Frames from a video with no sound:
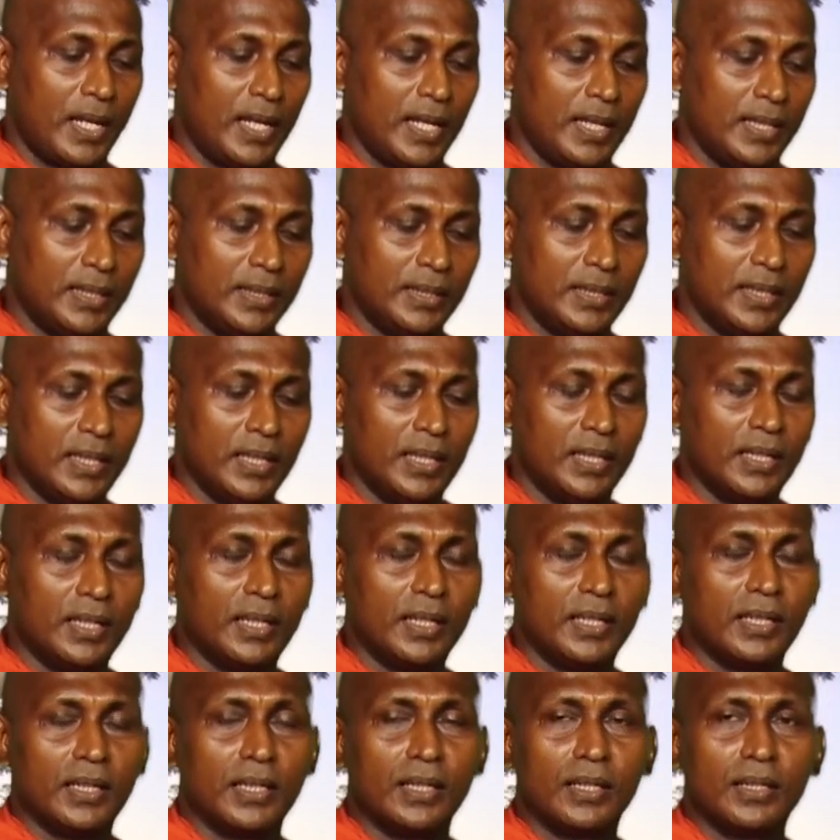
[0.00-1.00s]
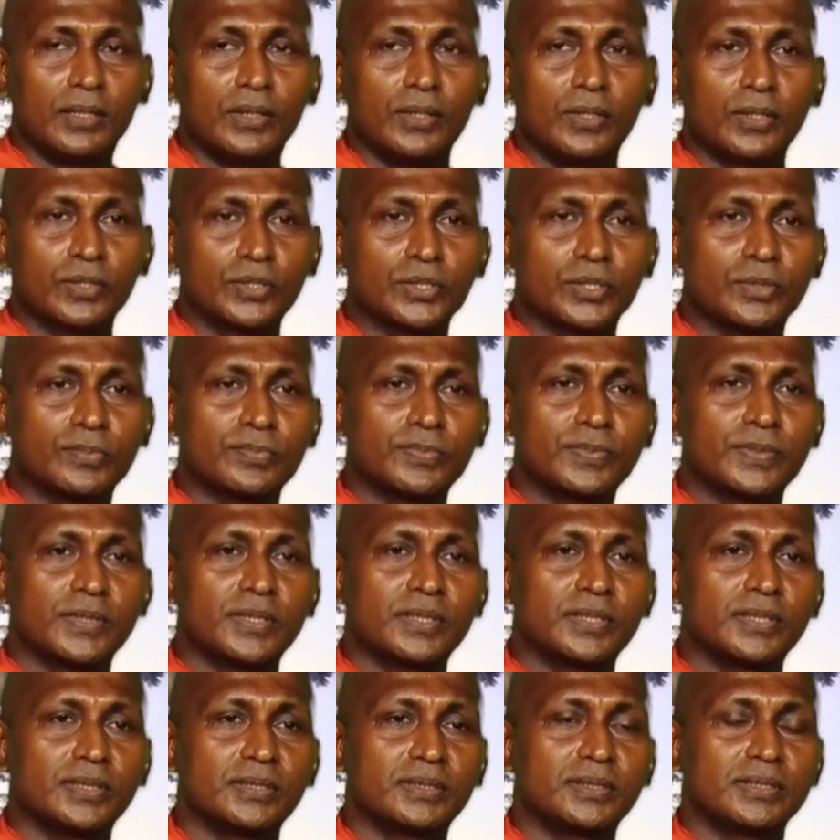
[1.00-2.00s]
And a lot of
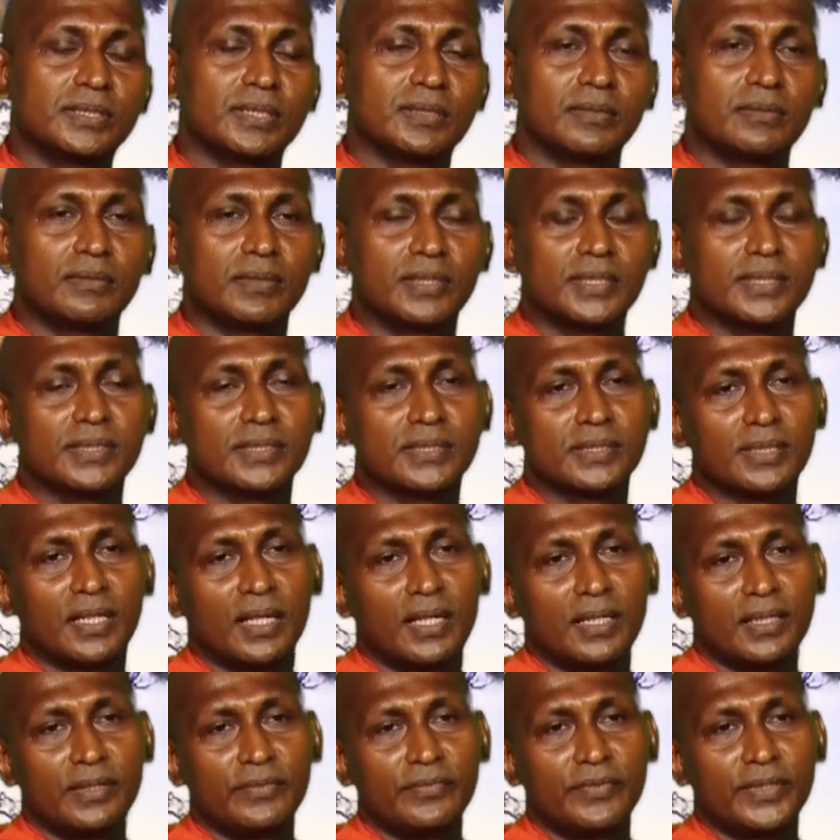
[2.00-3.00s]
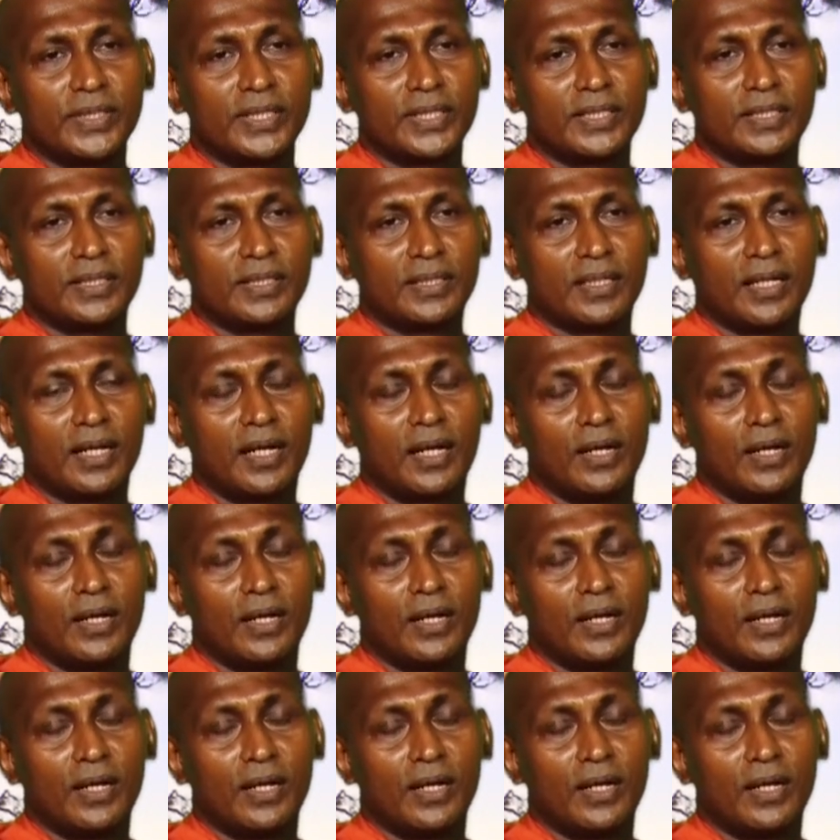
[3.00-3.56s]
children are living in